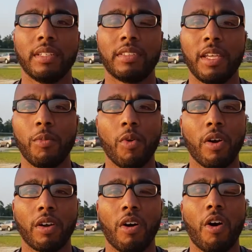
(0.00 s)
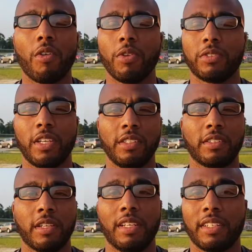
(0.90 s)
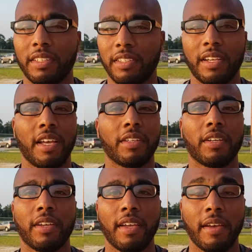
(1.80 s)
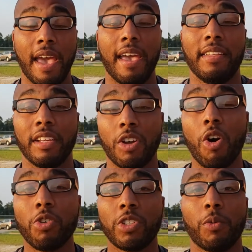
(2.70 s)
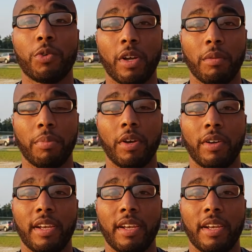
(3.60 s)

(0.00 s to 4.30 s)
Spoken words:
teamwork, all those things collected together, and the culture that we're trying to build.